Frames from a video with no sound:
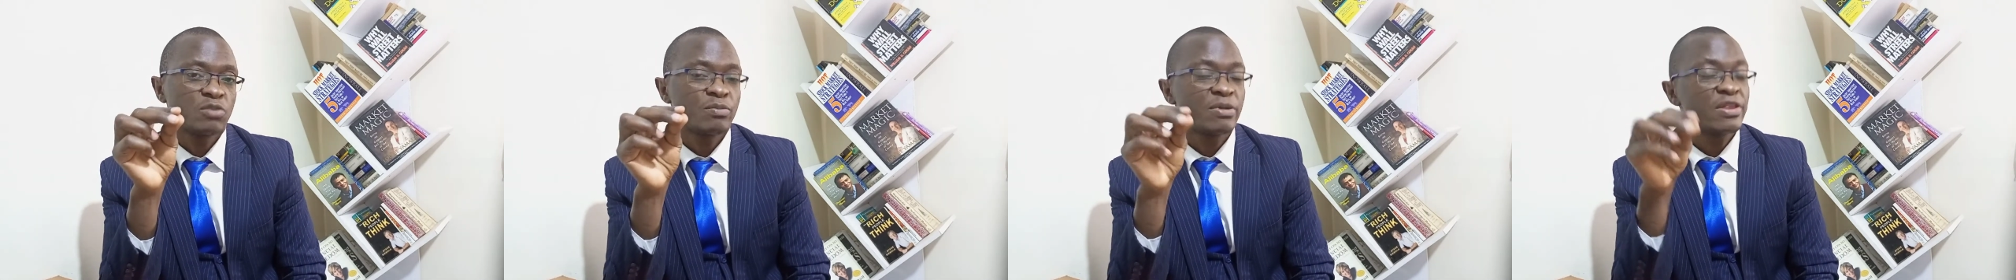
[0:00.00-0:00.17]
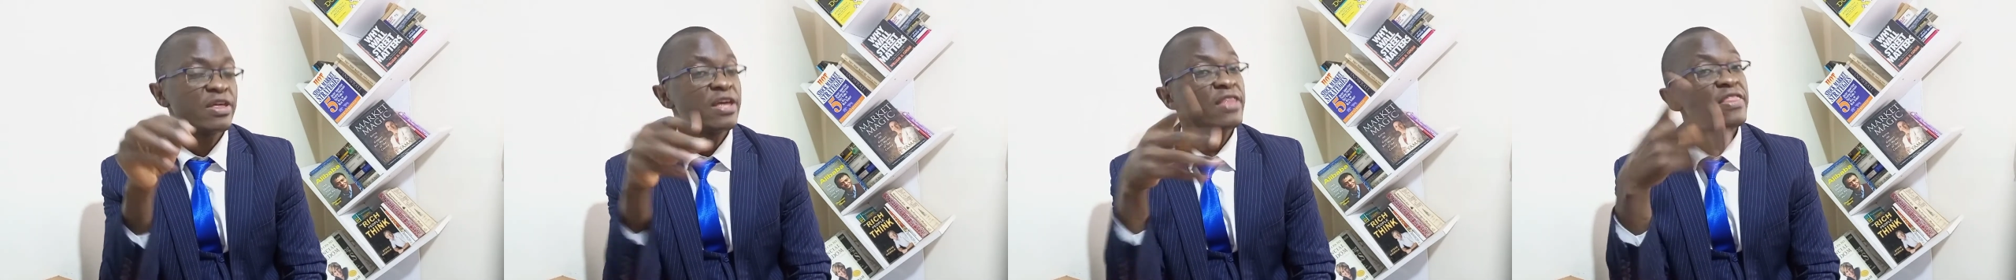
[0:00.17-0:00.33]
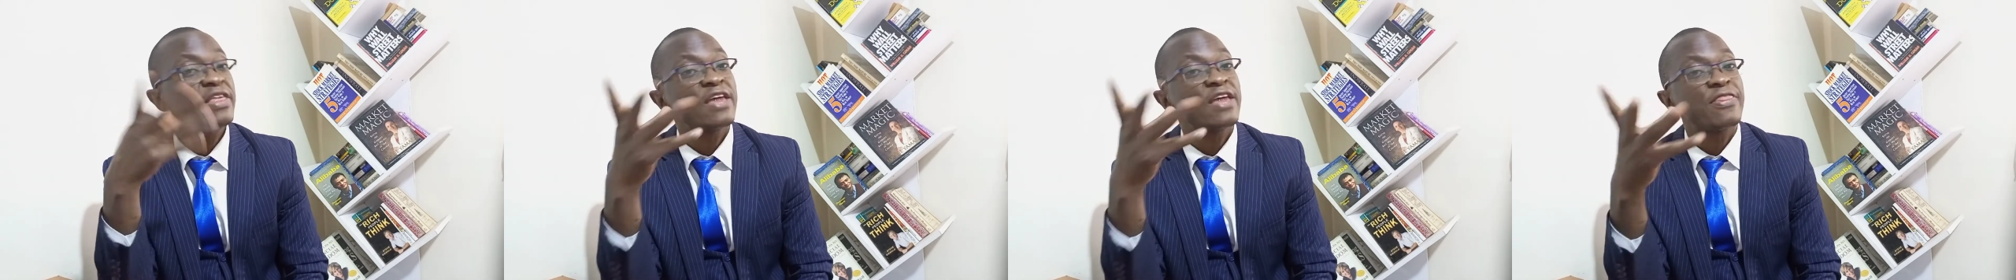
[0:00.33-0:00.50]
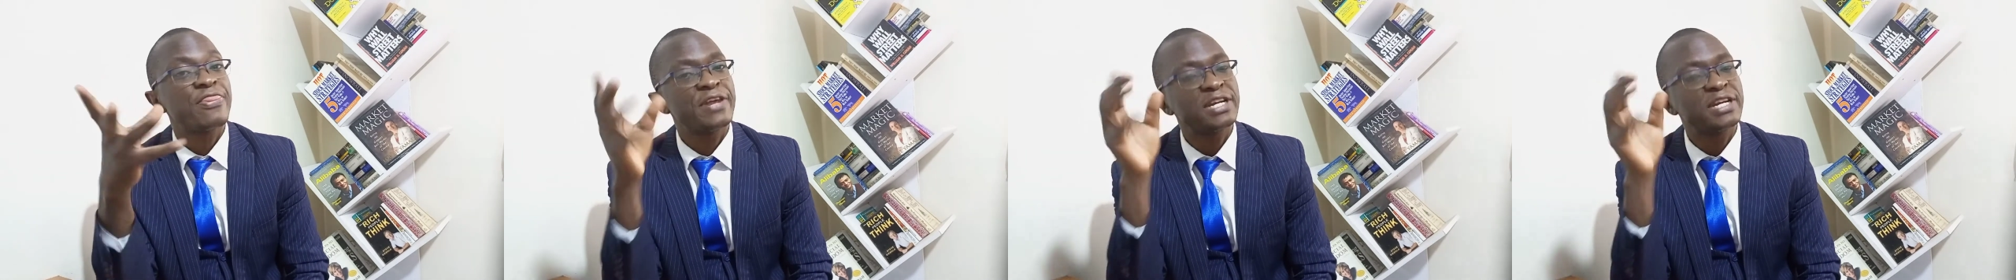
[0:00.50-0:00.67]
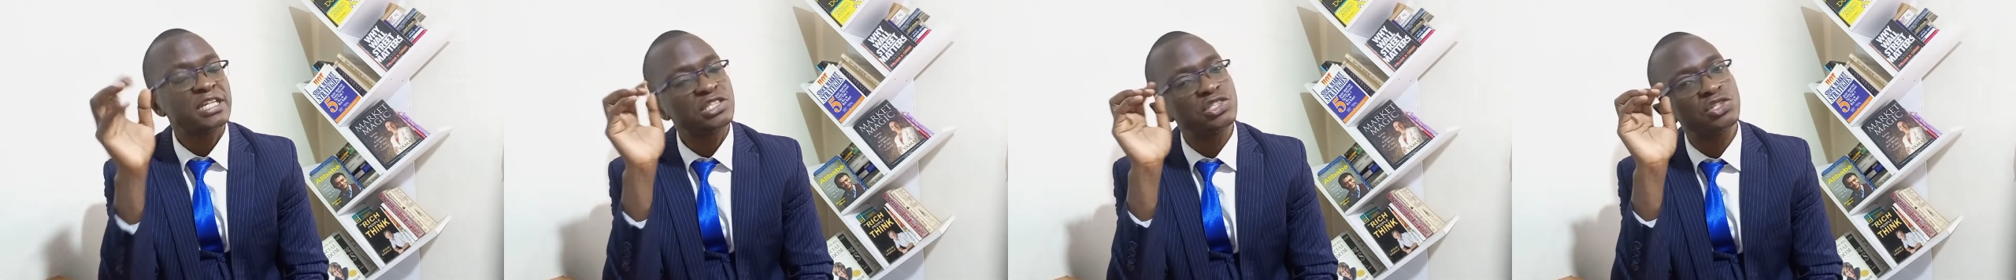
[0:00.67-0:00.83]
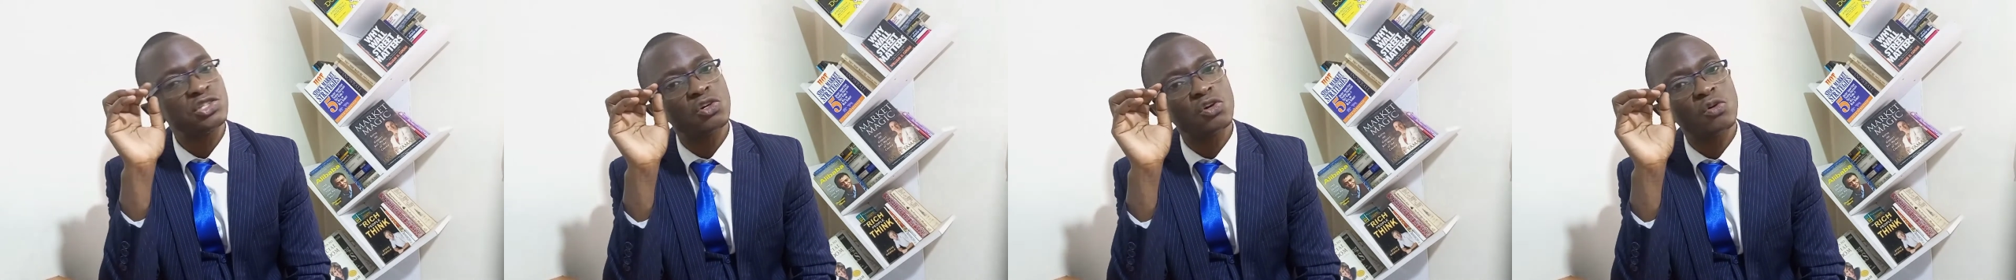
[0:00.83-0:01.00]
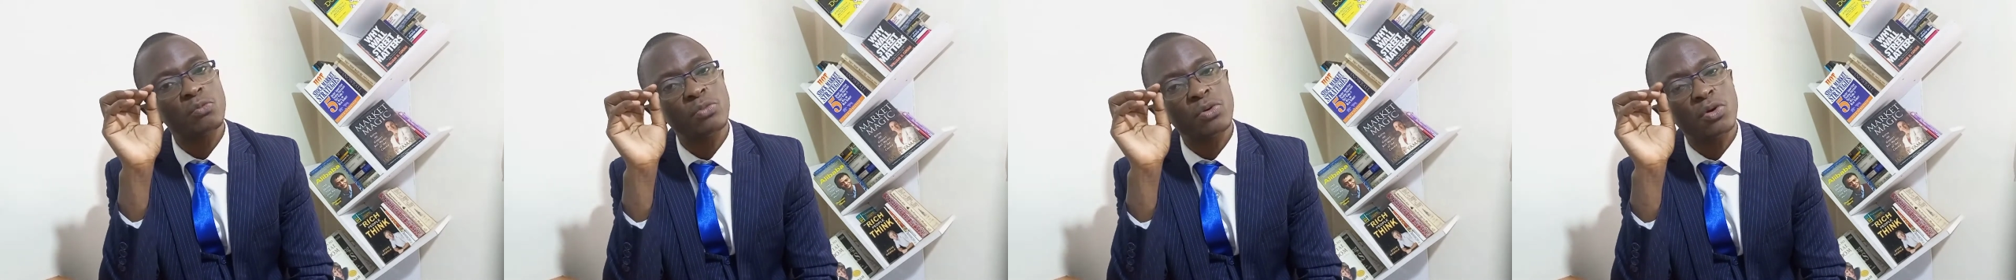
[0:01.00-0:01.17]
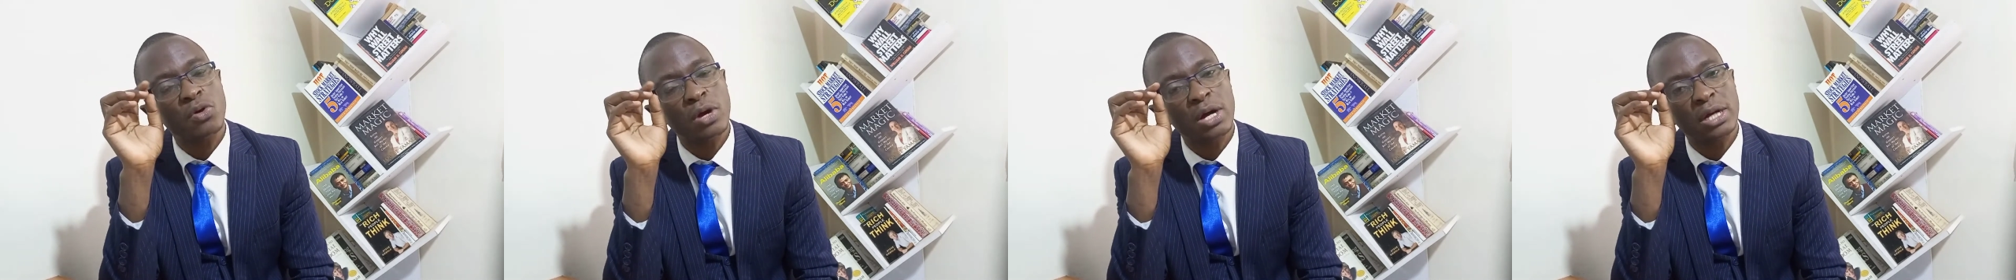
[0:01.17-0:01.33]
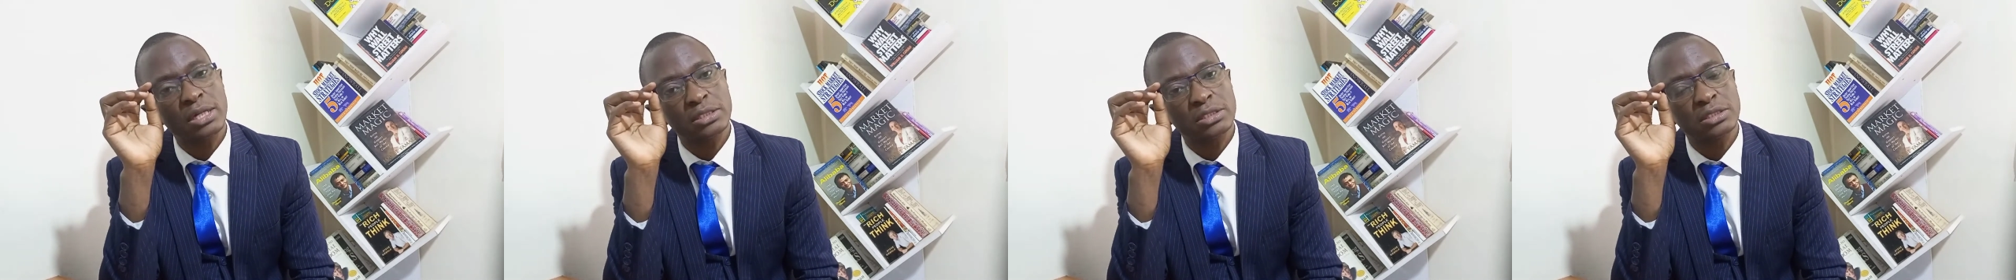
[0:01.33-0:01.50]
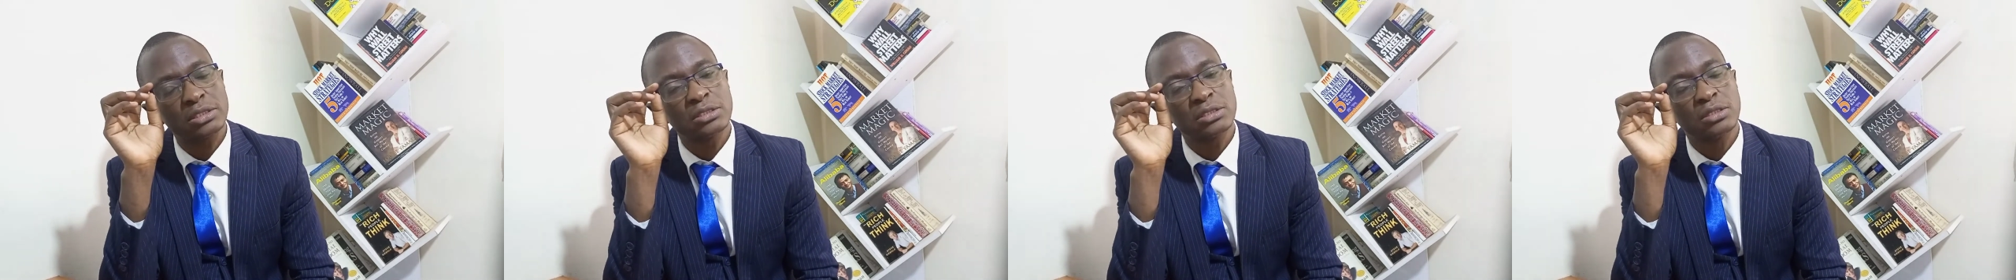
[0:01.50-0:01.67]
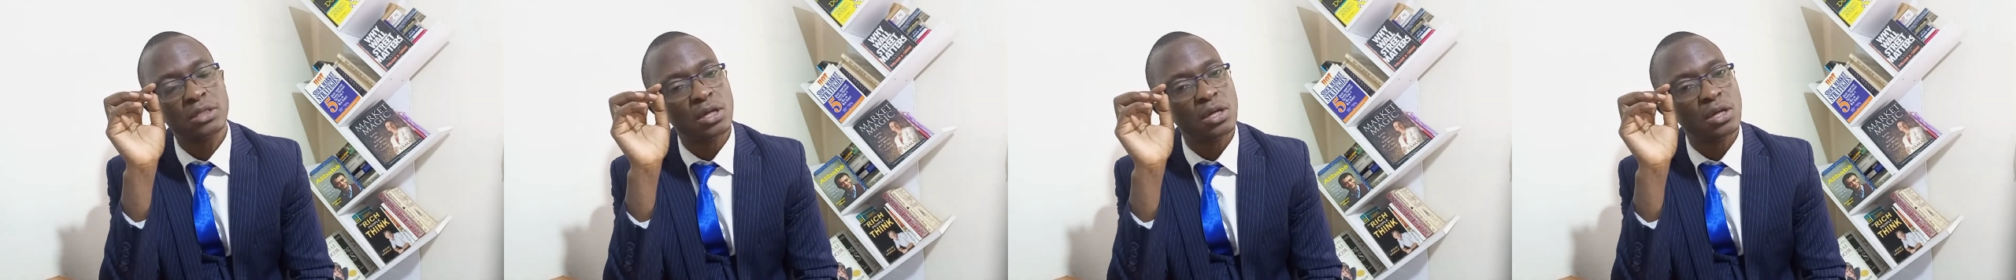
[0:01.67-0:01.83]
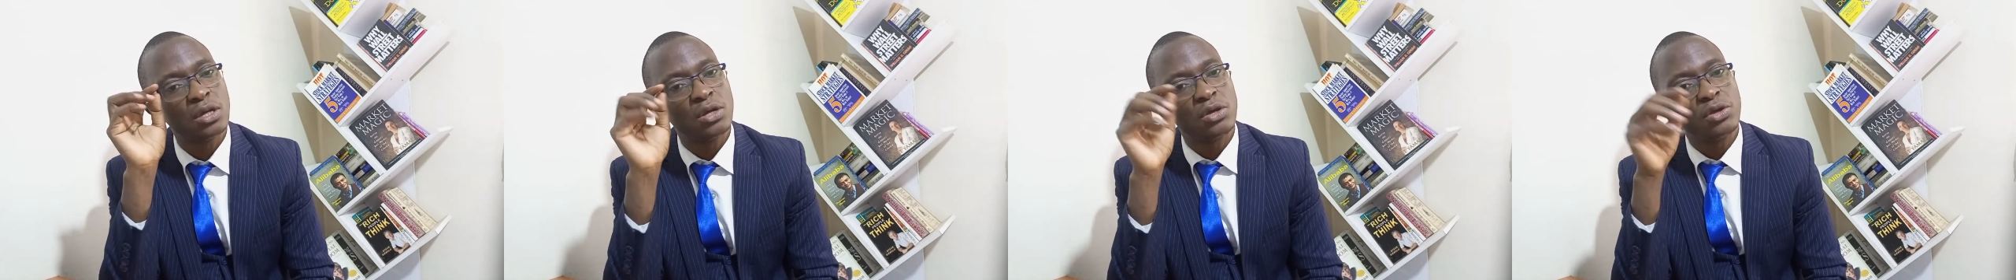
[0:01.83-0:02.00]
But then there are 30 stockbrokers.
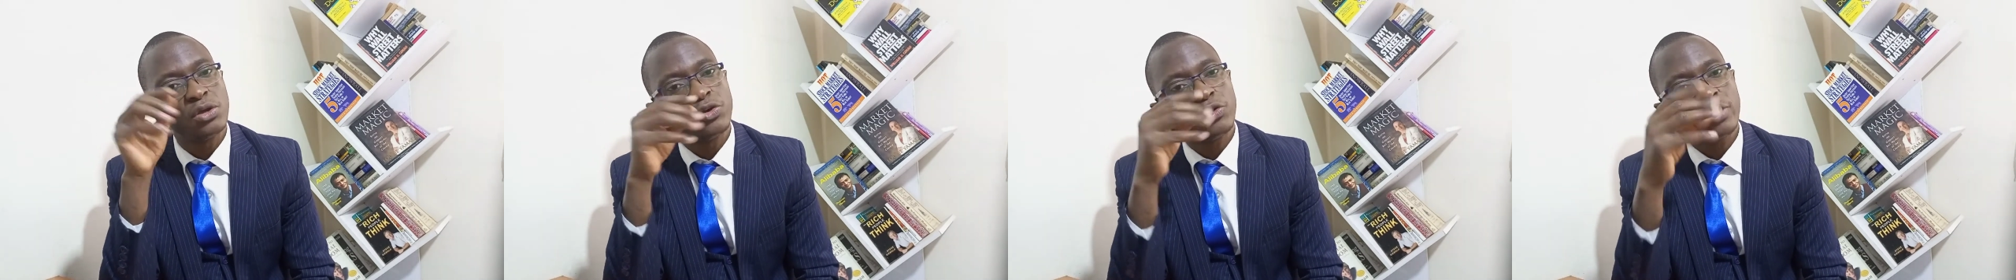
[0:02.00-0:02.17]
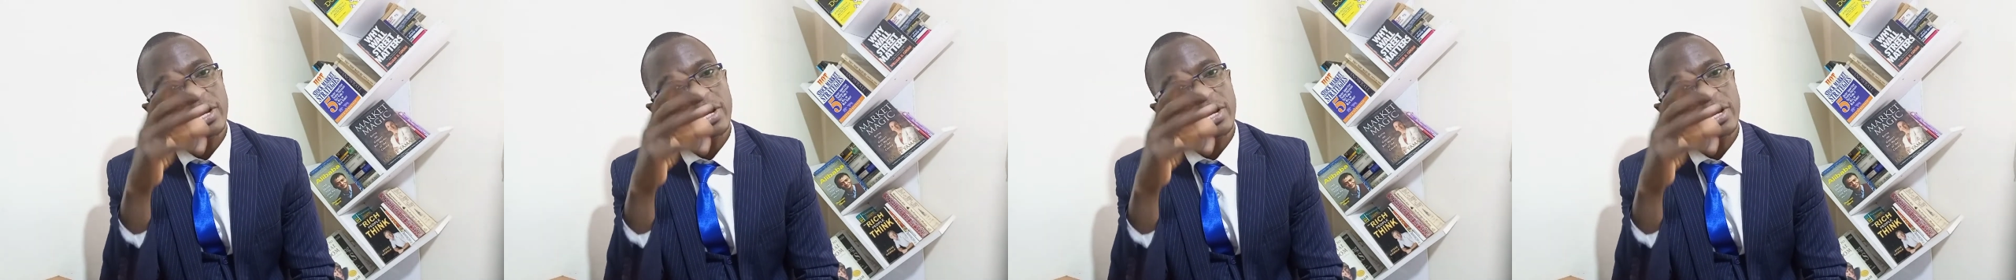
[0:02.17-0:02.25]
You